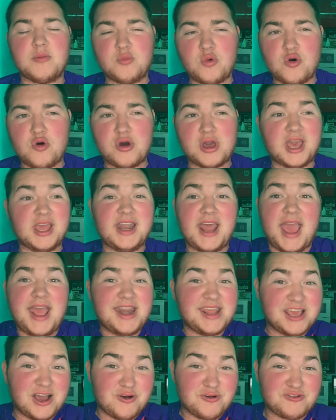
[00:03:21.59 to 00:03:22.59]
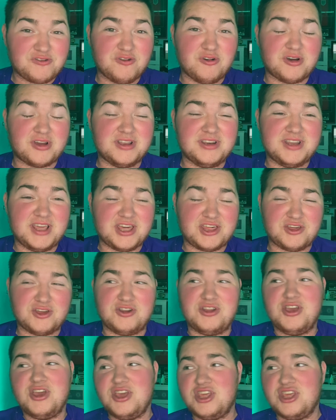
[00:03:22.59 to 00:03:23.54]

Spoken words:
walk in any old sort of condition,